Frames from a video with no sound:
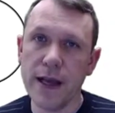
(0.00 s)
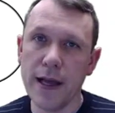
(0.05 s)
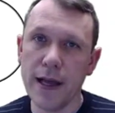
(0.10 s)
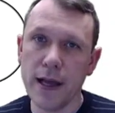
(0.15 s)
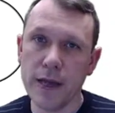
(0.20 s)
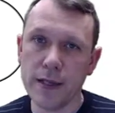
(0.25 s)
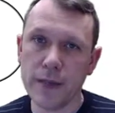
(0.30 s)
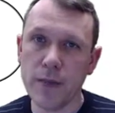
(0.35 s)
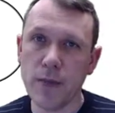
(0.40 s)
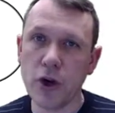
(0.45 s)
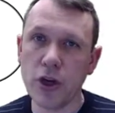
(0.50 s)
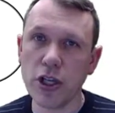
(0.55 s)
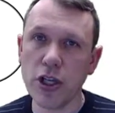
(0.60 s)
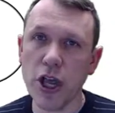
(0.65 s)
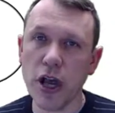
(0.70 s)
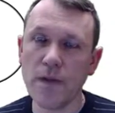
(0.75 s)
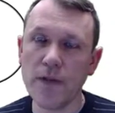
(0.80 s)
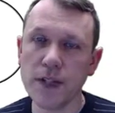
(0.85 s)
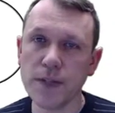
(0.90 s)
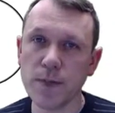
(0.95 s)
Uh, to
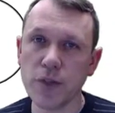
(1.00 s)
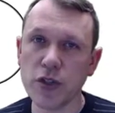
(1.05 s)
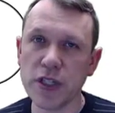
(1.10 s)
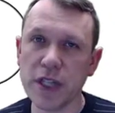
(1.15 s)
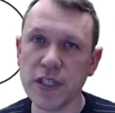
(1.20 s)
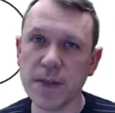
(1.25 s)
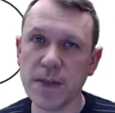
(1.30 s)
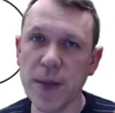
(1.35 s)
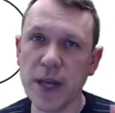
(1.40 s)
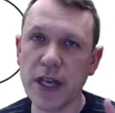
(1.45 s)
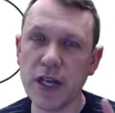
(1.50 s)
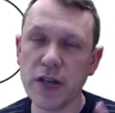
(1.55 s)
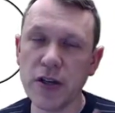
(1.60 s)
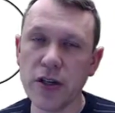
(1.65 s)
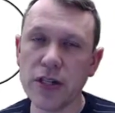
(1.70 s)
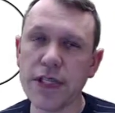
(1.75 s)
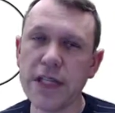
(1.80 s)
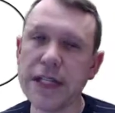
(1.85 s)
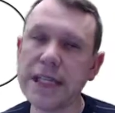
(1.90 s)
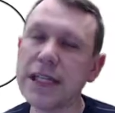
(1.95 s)
mark you off as participating,
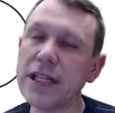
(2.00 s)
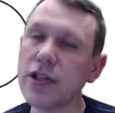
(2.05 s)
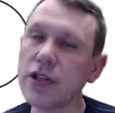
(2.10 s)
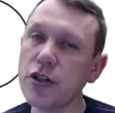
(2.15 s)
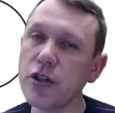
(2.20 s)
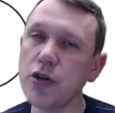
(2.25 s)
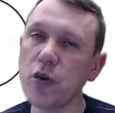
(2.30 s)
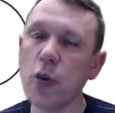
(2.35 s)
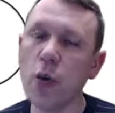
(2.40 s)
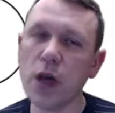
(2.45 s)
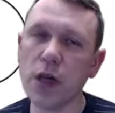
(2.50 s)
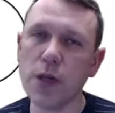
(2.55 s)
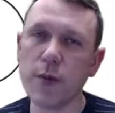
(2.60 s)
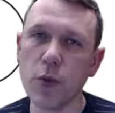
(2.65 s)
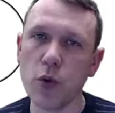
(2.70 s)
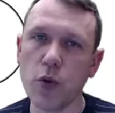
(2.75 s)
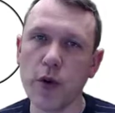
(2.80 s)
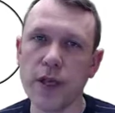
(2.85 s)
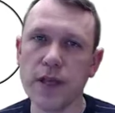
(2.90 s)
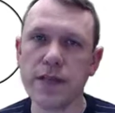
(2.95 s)
you're going to need to do the
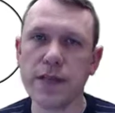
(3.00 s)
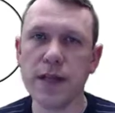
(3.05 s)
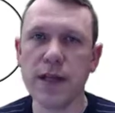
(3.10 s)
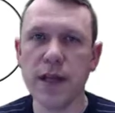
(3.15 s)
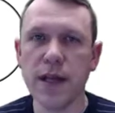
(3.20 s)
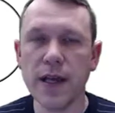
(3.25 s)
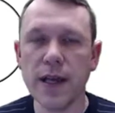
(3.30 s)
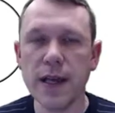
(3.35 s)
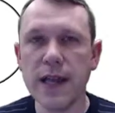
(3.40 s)
welcome quiz.